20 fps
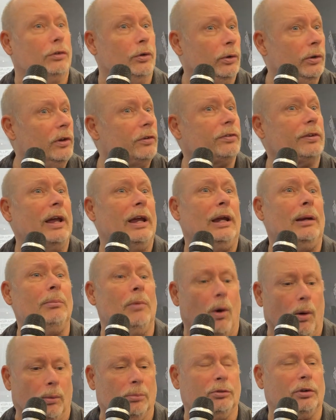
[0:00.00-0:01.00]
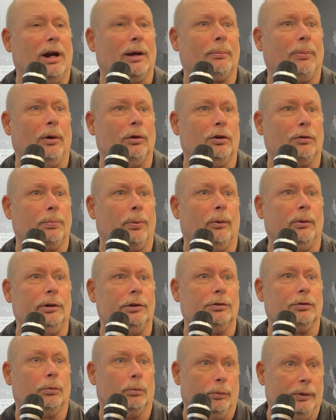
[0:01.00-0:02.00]
Do the same home track bonus
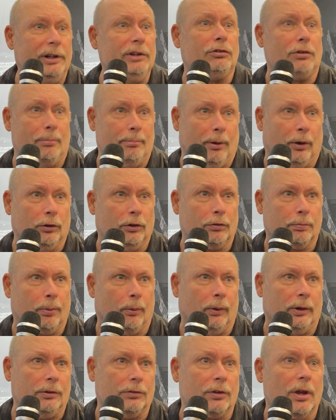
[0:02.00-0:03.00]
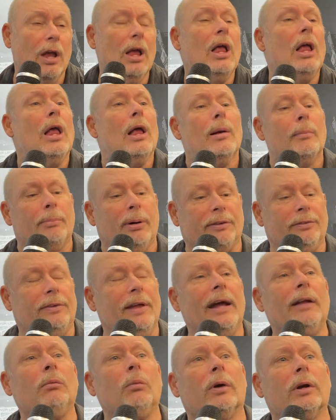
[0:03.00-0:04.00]
points, region bonus points, but
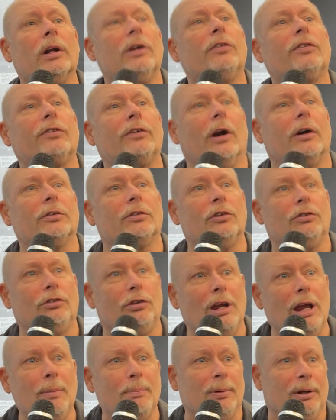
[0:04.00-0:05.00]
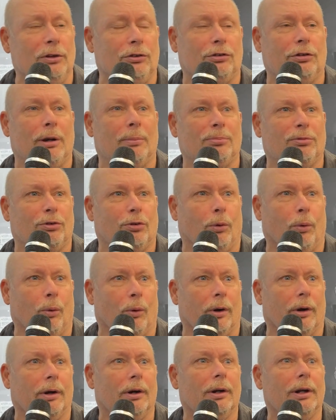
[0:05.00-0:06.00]
then we're going to start the championship
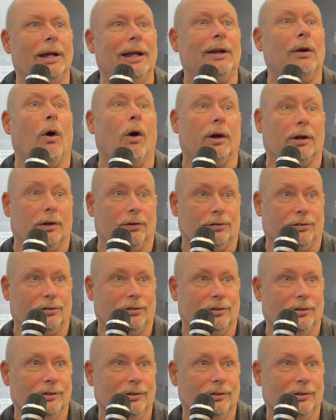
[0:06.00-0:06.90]
tour in August.